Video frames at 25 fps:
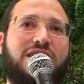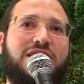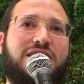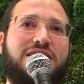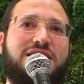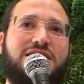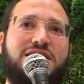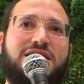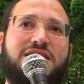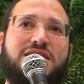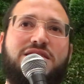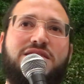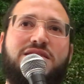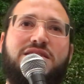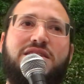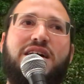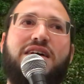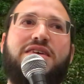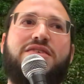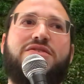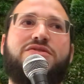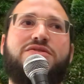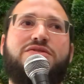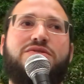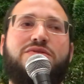It's very
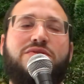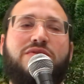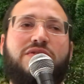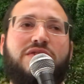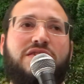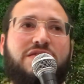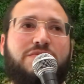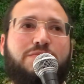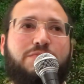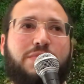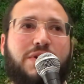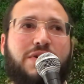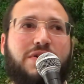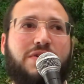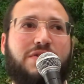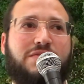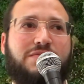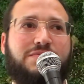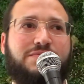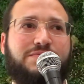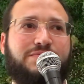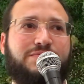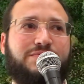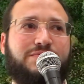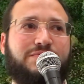interesting because in this entire
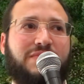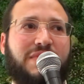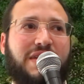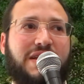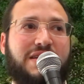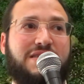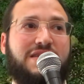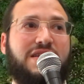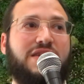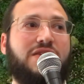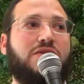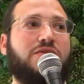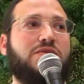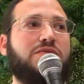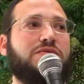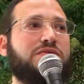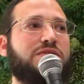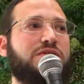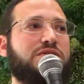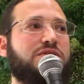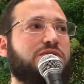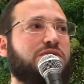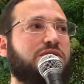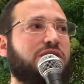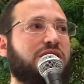story of
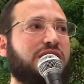Purim,